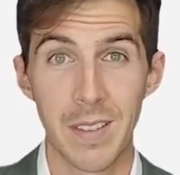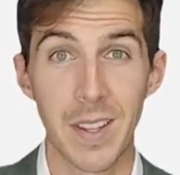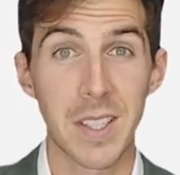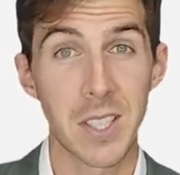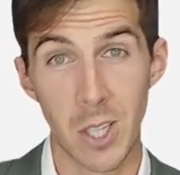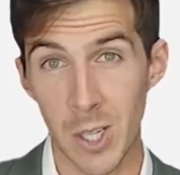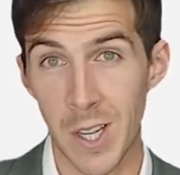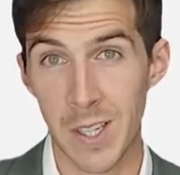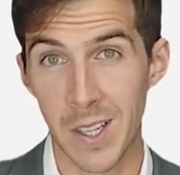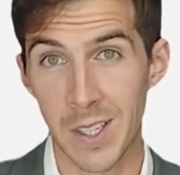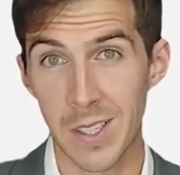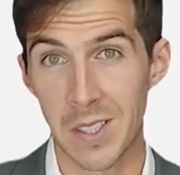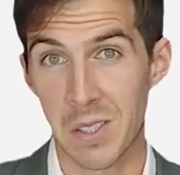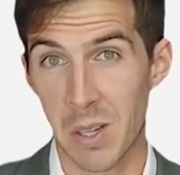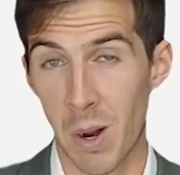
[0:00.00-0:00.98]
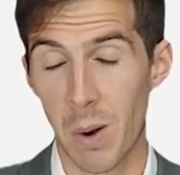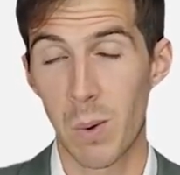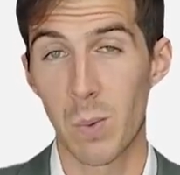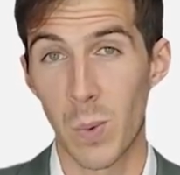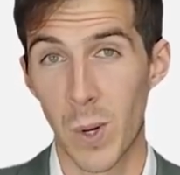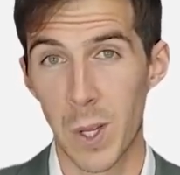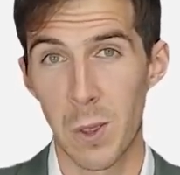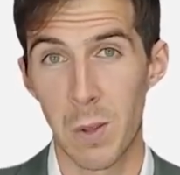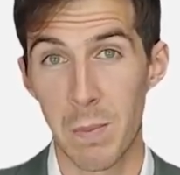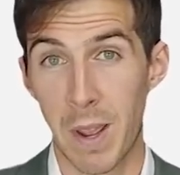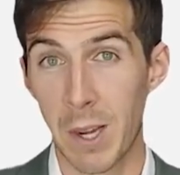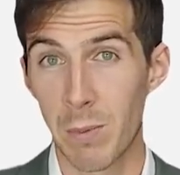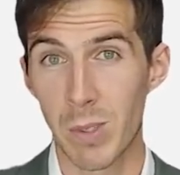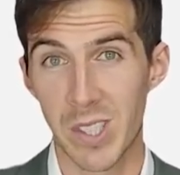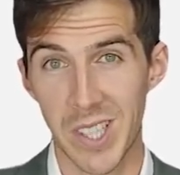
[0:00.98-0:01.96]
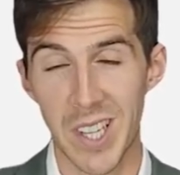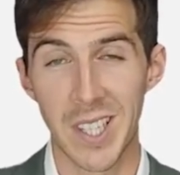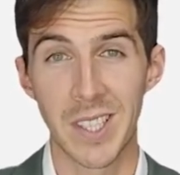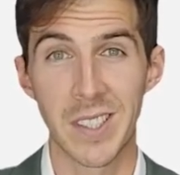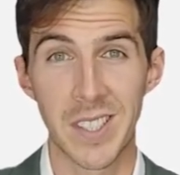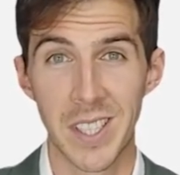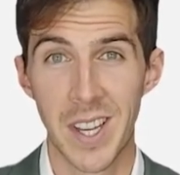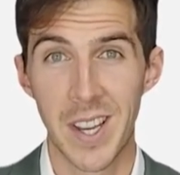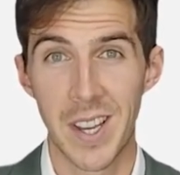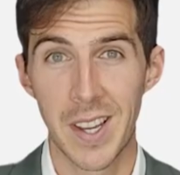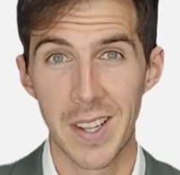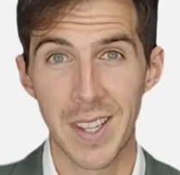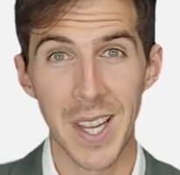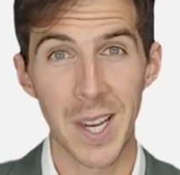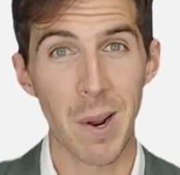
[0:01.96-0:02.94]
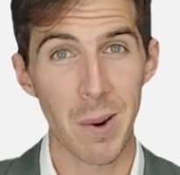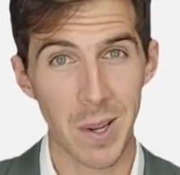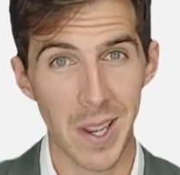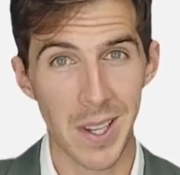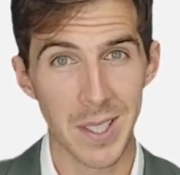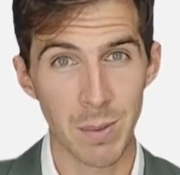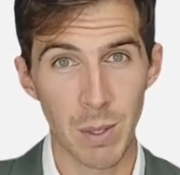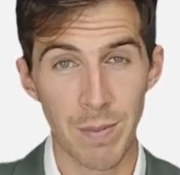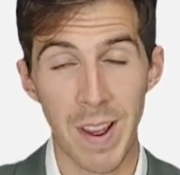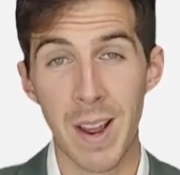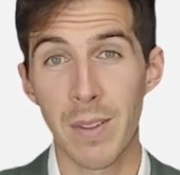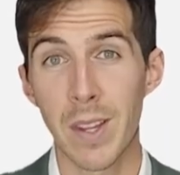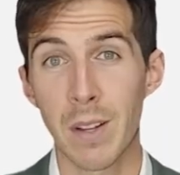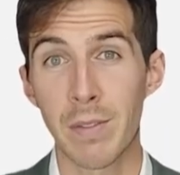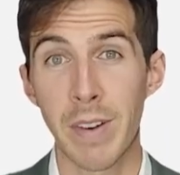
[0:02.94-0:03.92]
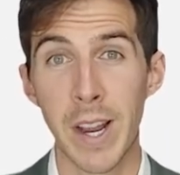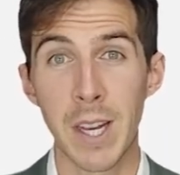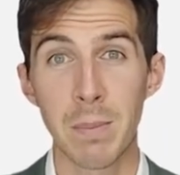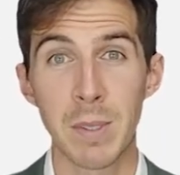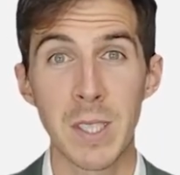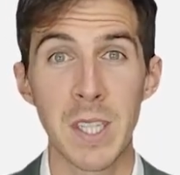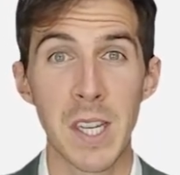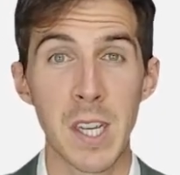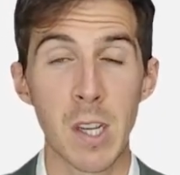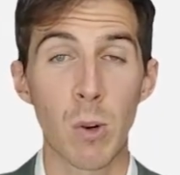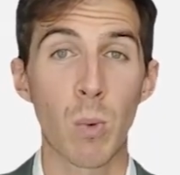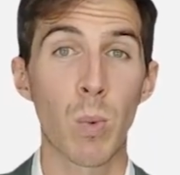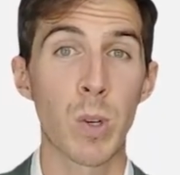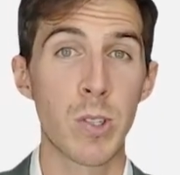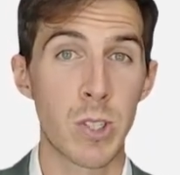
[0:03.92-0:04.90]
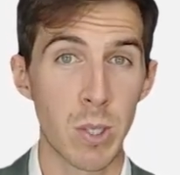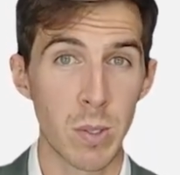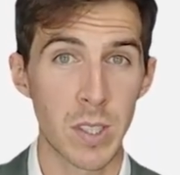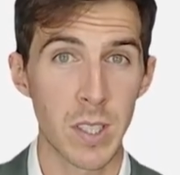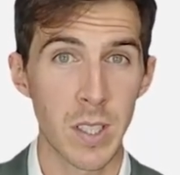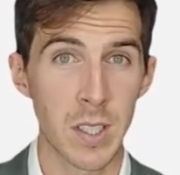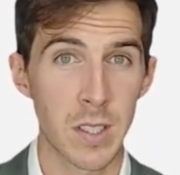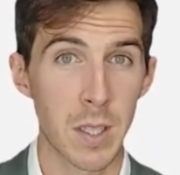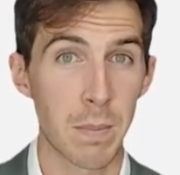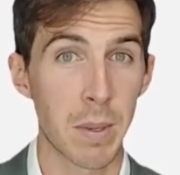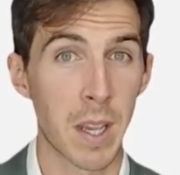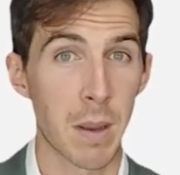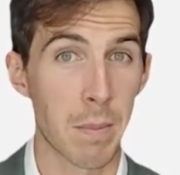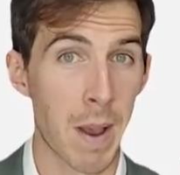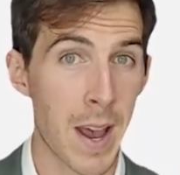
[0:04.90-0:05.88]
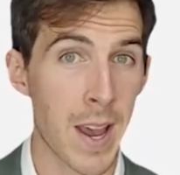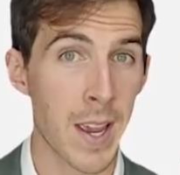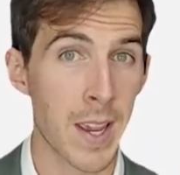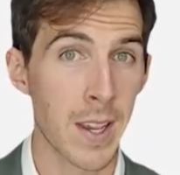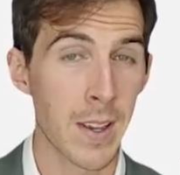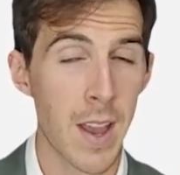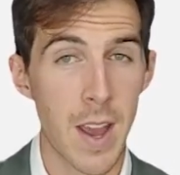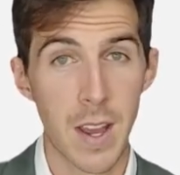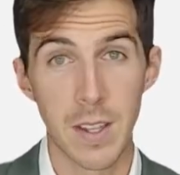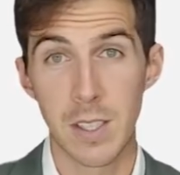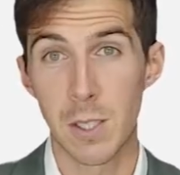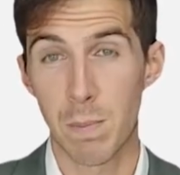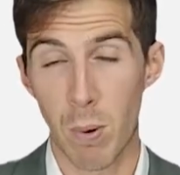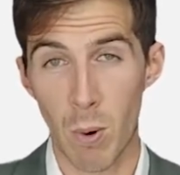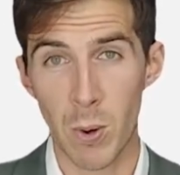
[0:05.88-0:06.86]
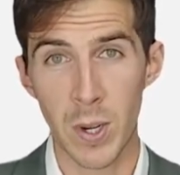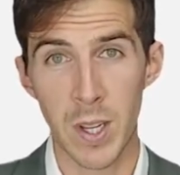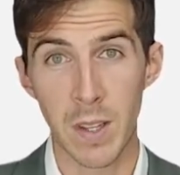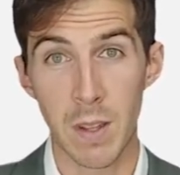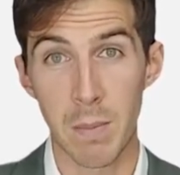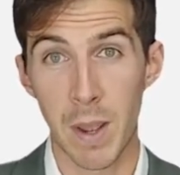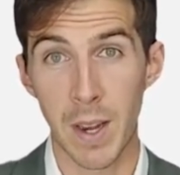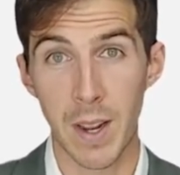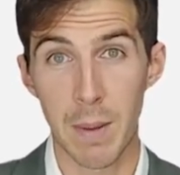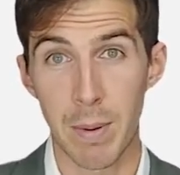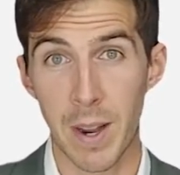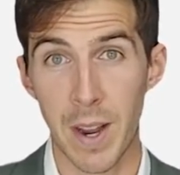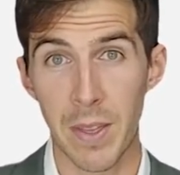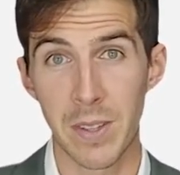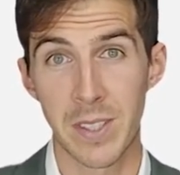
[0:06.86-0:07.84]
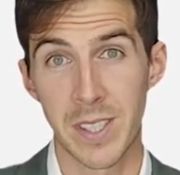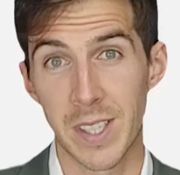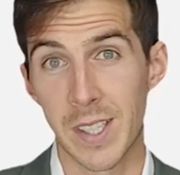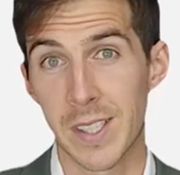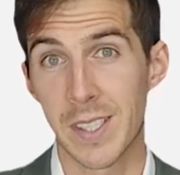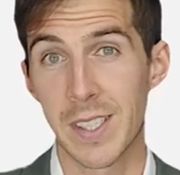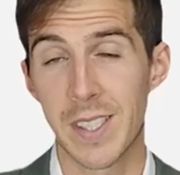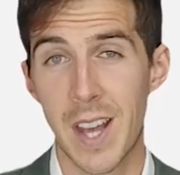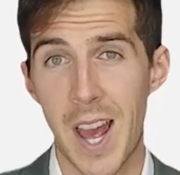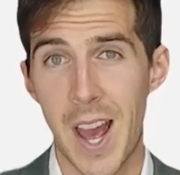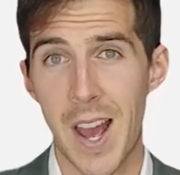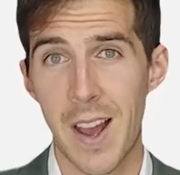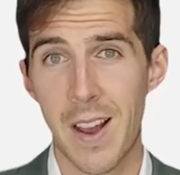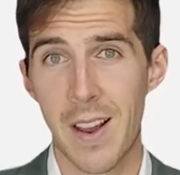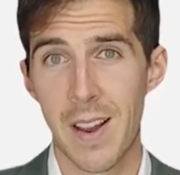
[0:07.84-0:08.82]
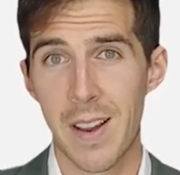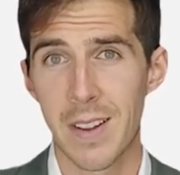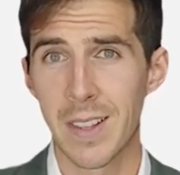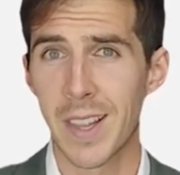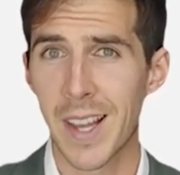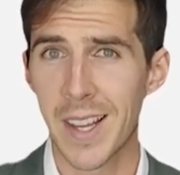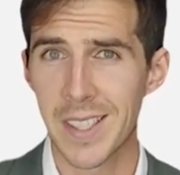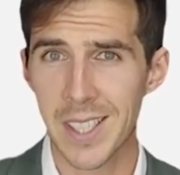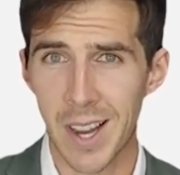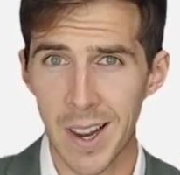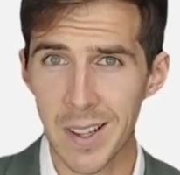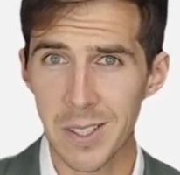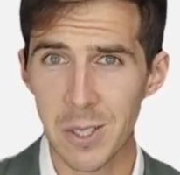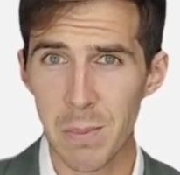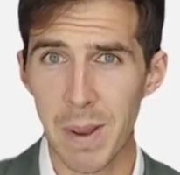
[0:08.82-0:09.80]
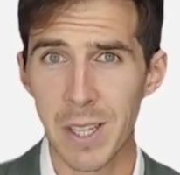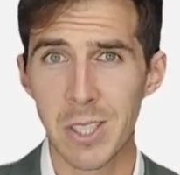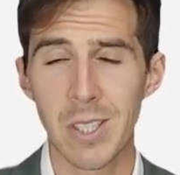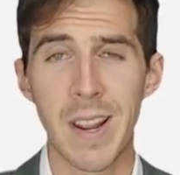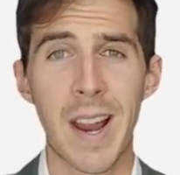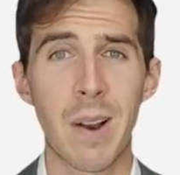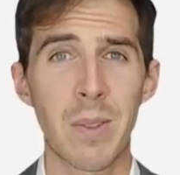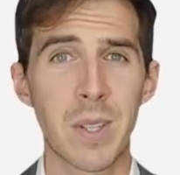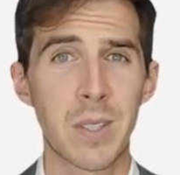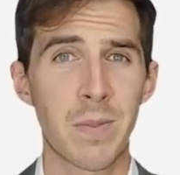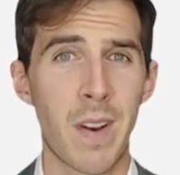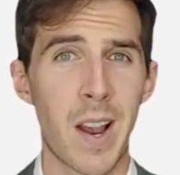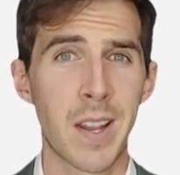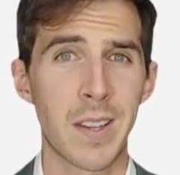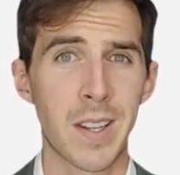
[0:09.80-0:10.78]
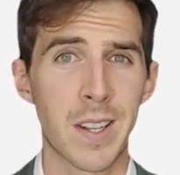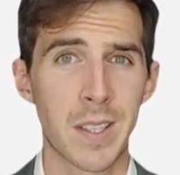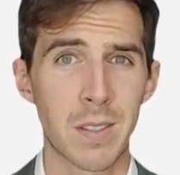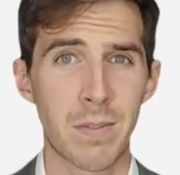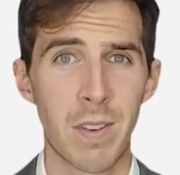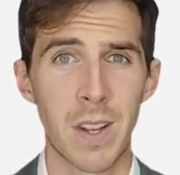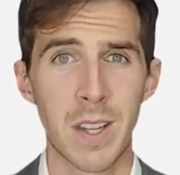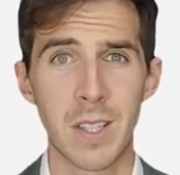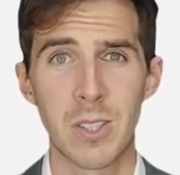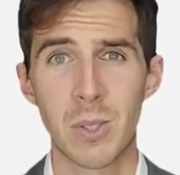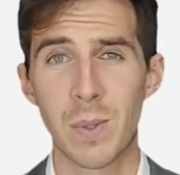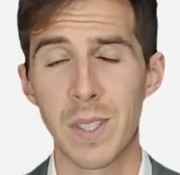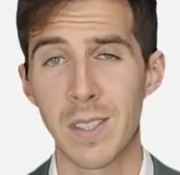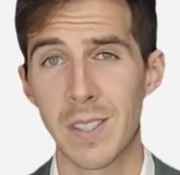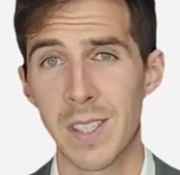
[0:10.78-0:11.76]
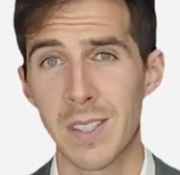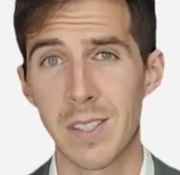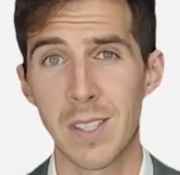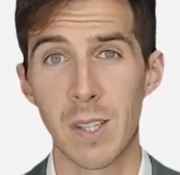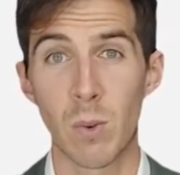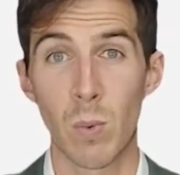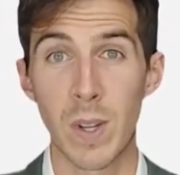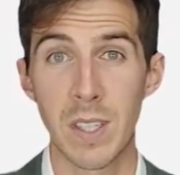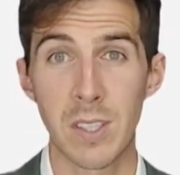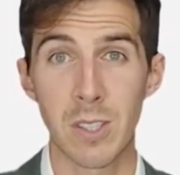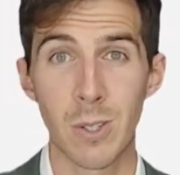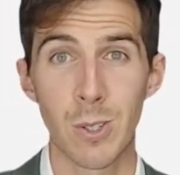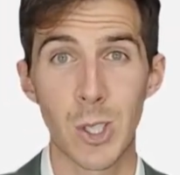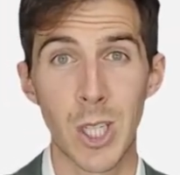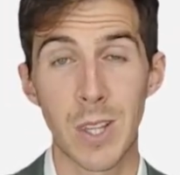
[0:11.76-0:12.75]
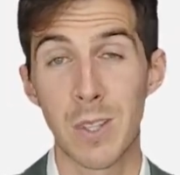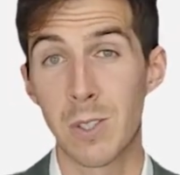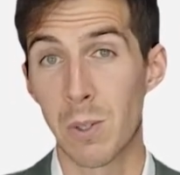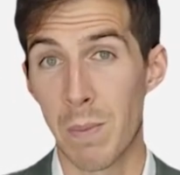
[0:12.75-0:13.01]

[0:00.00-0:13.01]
It's a good idea to start with the main result. In our case, we found that vitamin D reduces the BMI, supporting the main hypothesis. Let's also mention how these findings fit into existing research in the